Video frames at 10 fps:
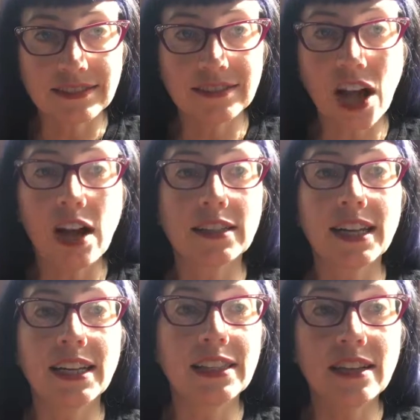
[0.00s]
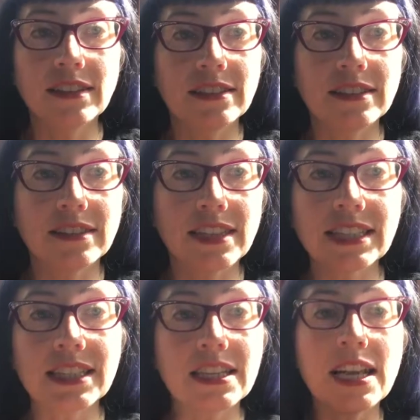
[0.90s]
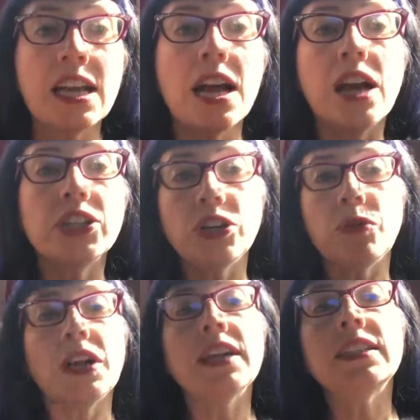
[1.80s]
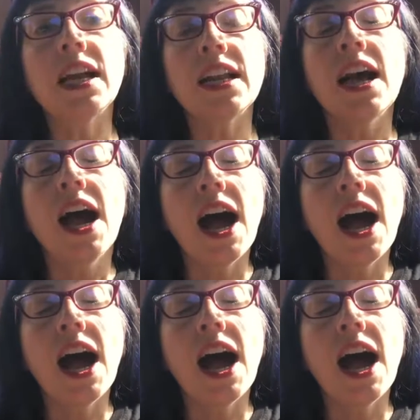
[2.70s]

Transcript: not getting the things in the, you know what I had done?